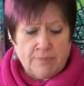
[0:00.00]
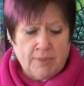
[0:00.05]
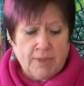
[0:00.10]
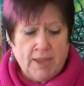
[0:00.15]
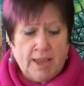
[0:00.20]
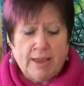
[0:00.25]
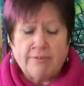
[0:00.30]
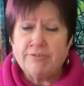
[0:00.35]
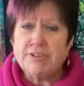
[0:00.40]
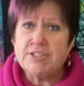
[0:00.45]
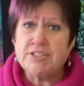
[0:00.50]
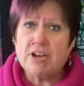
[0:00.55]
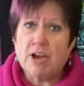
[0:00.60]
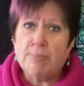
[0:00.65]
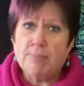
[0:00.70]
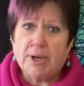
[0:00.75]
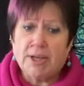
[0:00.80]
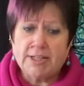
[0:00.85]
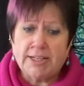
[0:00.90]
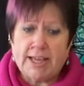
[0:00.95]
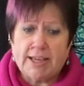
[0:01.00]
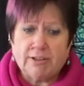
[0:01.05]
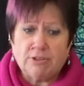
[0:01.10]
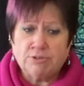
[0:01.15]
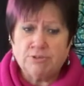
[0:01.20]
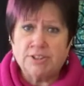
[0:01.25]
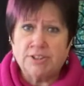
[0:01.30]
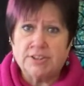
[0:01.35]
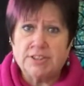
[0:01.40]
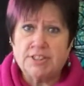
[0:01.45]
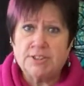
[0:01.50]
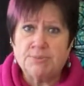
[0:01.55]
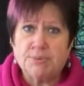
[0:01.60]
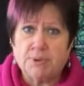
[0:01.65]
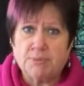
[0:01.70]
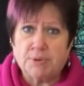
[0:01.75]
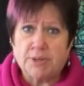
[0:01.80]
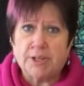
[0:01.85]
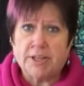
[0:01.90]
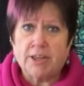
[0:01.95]
Every time I now look at this
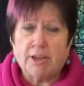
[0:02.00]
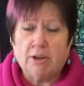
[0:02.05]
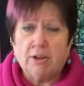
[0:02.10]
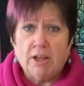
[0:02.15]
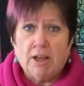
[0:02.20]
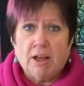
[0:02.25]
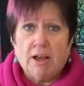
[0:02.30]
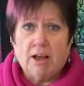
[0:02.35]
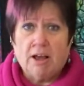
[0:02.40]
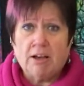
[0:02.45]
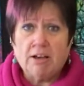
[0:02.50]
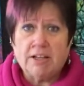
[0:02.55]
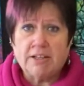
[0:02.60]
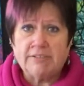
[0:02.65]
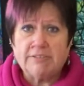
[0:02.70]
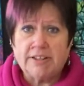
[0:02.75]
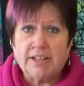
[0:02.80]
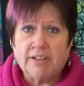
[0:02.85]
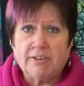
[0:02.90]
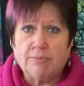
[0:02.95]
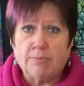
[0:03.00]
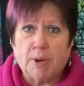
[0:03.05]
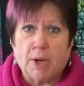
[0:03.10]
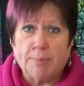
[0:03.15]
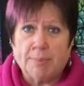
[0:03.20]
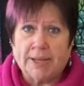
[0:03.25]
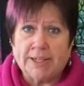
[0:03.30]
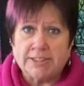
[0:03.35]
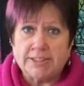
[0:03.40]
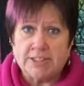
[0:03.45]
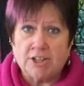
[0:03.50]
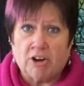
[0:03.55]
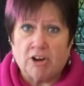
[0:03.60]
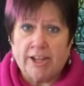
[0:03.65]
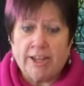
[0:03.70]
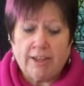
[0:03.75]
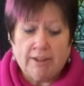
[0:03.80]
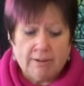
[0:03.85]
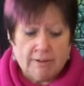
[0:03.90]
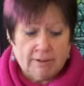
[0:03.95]
one, when I get, I'm going to think of my mate
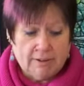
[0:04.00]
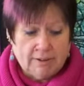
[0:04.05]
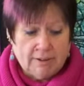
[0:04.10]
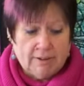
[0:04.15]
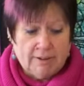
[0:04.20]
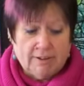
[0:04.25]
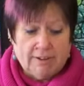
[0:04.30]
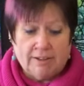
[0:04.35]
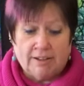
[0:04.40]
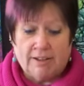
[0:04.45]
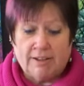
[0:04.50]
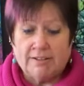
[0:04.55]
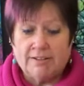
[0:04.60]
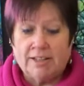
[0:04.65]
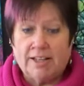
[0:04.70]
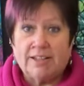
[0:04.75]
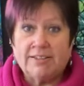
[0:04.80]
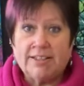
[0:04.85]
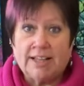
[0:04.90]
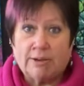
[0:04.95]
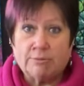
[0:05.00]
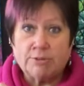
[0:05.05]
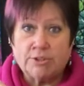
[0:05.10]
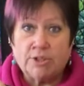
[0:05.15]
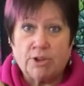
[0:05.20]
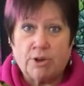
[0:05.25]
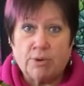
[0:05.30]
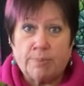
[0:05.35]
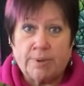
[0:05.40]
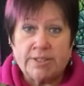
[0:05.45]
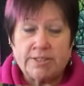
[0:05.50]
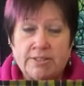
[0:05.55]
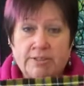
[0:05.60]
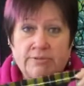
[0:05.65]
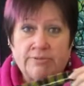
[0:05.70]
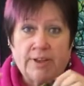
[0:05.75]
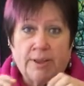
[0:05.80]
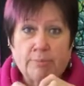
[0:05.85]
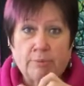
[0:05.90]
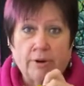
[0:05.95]
Di, and that was her piece of
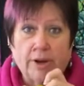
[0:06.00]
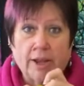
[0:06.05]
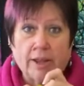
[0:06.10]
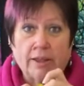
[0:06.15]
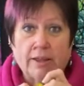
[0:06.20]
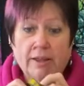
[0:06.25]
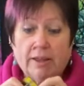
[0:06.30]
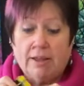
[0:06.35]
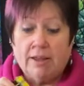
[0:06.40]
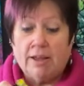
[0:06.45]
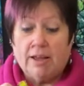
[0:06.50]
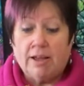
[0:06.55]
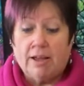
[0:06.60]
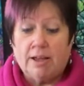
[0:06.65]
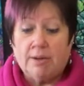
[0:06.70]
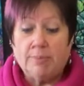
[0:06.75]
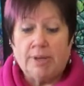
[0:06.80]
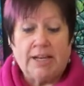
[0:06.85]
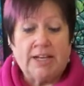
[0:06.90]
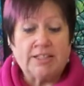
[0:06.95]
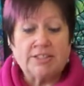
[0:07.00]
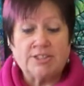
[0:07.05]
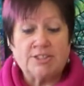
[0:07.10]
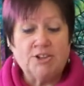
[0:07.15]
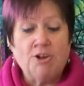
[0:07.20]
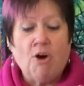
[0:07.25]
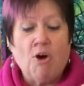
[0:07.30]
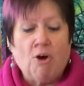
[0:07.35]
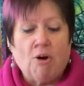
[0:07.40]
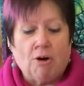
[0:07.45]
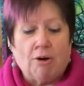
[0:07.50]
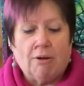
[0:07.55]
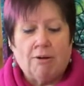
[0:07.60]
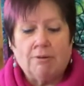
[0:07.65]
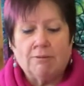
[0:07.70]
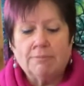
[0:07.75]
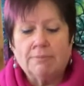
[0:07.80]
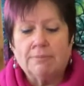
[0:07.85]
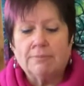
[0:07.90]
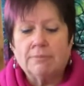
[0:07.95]
fabric. And it's not
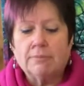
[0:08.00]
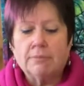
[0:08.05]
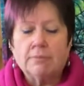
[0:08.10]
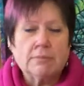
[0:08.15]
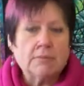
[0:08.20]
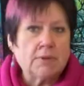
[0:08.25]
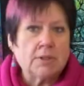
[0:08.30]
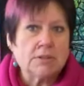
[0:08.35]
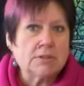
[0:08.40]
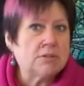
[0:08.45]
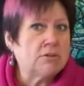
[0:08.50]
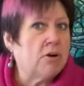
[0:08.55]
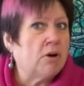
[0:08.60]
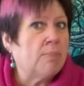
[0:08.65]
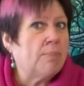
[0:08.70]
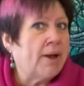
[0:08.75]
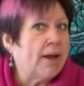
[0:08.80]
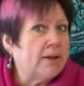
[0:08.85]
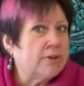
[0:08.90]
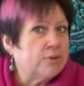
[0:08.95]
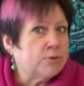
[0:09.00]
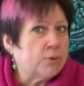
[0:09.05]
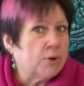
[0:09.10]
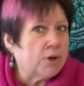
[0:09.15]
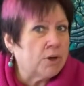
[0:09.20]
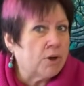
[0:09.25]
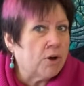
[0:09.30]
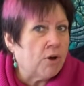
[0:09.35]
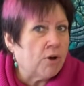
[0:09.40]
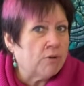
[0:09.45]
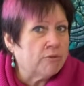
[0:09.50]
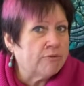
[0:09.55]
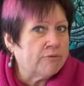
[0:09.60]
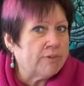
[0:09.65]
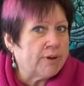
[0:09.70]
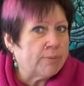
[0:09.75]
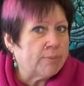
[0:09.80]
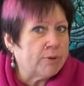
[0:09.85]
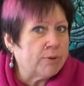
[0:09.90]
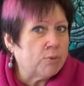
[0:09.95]
a patchwork cotton
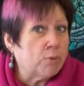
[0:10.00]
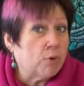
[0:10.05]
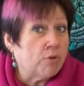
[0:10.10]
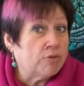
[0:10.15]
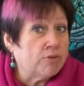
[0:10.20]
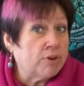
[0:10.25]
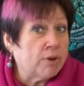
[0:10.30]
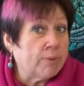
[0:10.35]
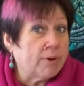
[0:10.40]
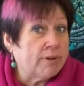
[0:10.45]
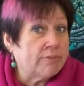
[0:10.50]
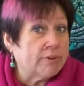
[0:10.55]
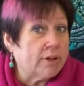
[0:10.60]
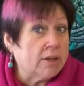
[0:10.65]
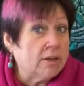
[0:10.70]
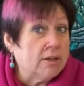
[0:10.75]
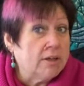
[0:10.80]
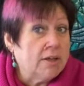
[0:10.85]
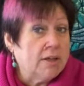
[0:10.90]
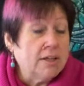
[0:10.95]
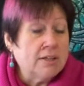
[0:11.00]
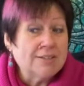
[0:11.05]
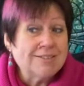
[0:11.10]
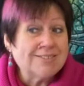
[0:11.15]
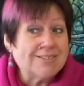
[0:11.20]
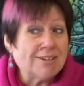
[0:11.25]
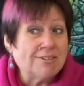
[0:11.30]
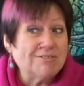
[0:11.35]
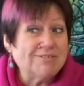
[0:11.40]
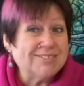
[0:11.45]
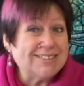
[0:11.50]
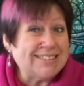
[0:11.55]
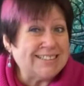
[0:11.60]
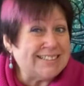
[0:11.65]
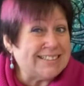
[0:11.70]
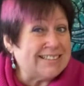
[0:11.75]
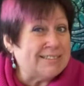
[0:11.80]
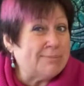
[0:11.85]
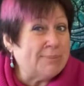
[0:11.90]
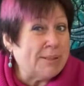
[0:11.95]
fabric whatsoever. So this
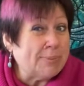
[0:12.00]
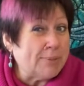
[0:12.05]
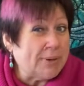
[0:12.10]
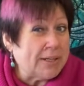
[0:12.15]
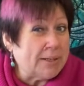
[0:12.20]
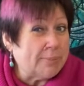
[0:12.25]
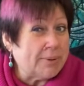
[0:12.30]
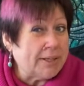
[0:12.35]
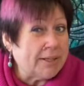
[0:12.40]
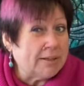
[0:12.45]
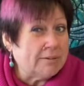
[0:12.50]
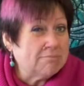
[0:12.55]
is me being a bit